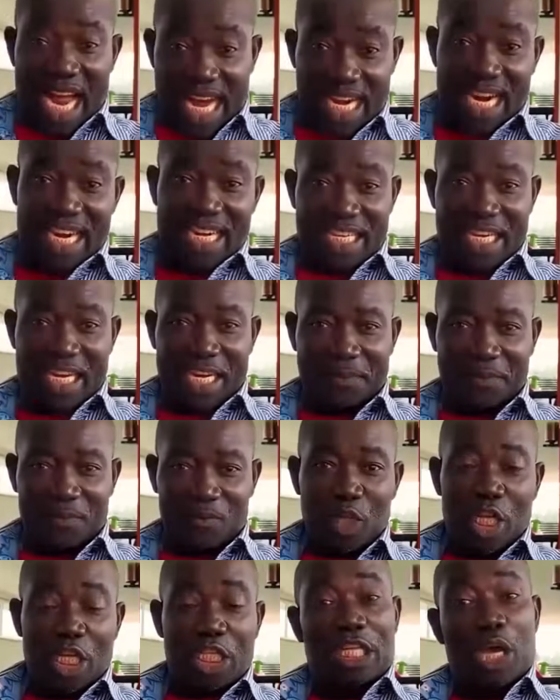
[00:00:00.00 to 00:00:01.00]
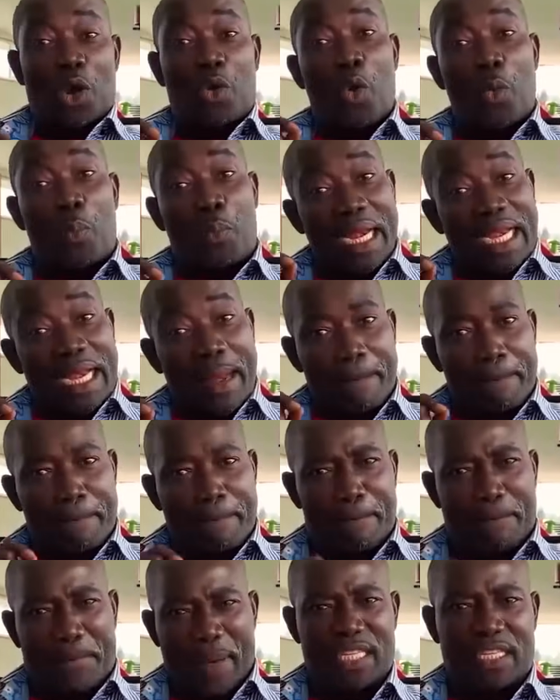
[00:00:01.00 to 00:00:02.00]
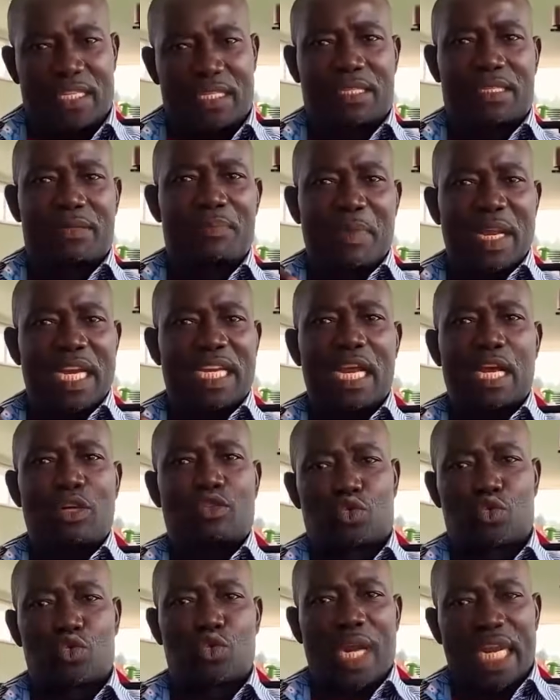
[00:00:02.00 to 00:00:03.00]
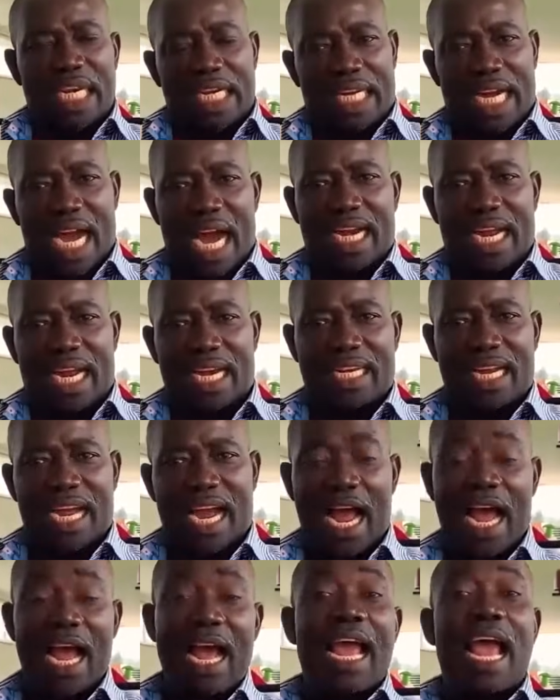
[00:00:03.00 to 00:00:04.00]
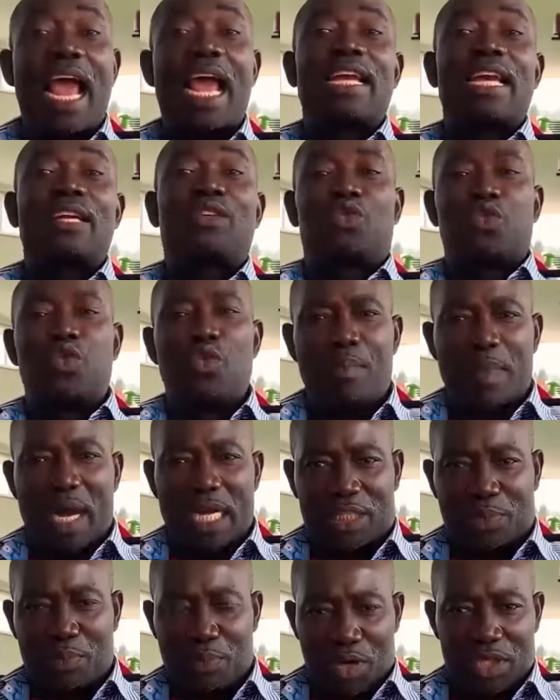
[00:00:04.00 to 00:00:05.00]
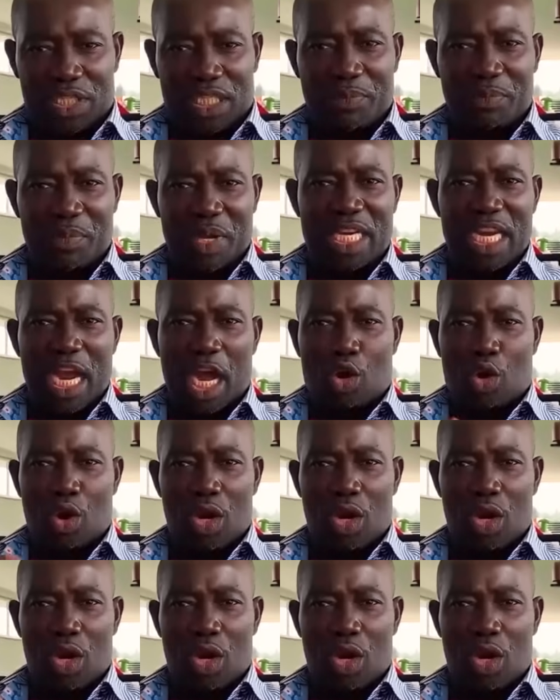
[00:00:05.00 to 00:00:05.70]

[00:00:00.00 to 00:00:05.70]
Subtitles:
anani so we the best media school in Ghana dia eye too much multimedia